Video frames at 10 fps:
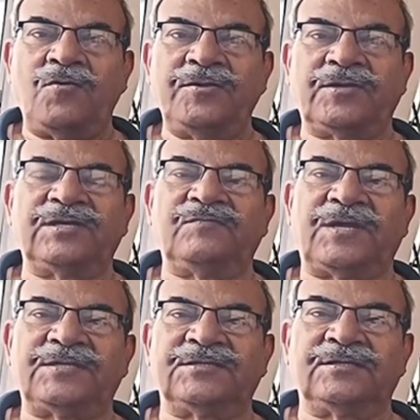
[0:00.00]
Now you can
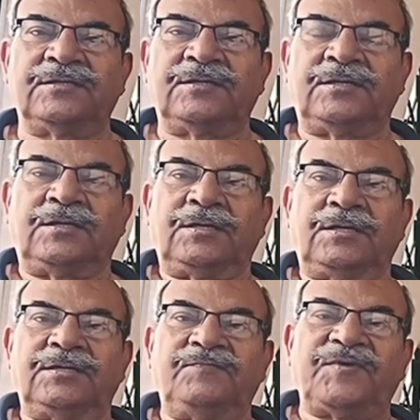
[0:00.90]
imagine
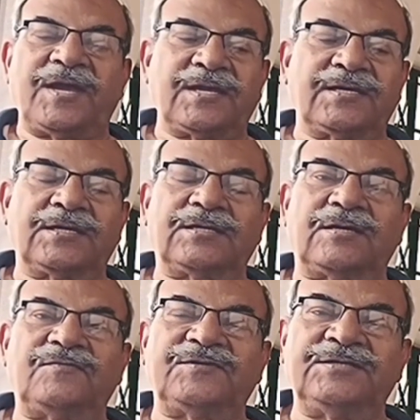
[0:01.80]
the packet
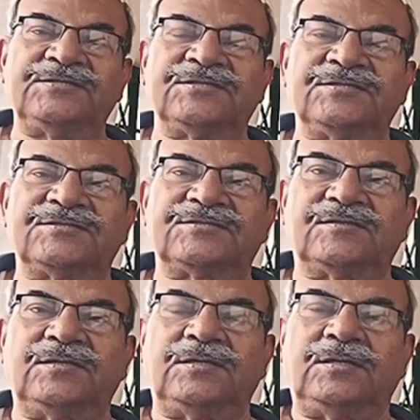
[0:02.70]
aircraft engines
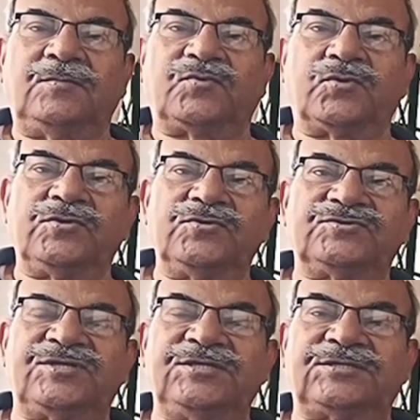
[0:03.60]

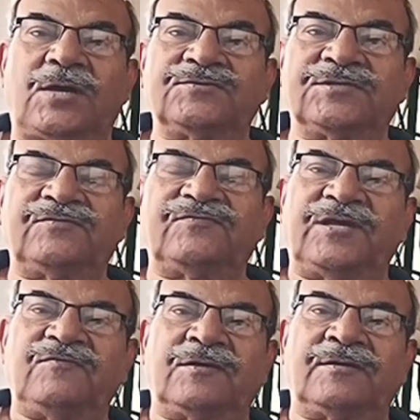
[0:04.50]
produce
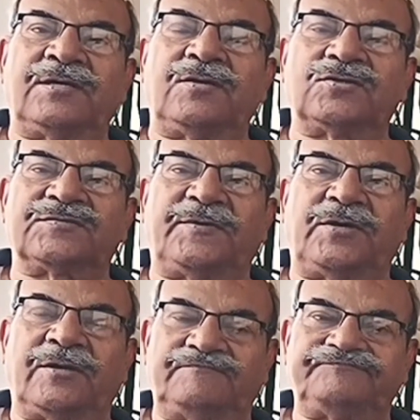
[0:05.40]
3,500
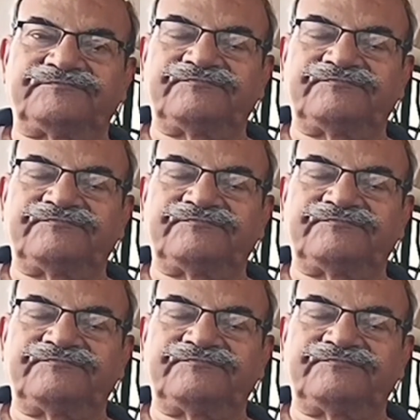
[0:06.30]
horsepower,